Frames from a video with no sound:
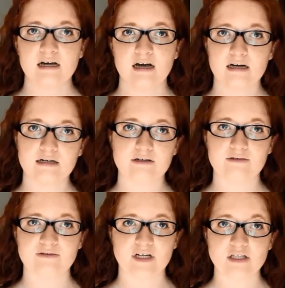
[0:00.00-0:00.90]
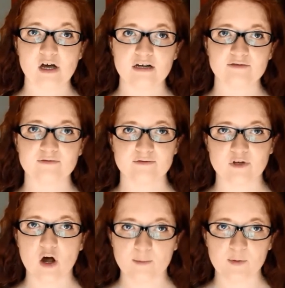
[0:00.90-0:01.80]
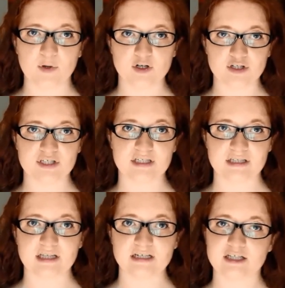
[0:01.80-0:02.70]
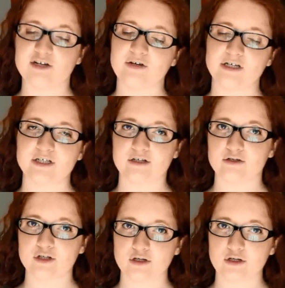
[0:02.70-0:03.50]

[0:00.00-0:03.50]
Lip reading: of a lot of common purchases and things that you need to concern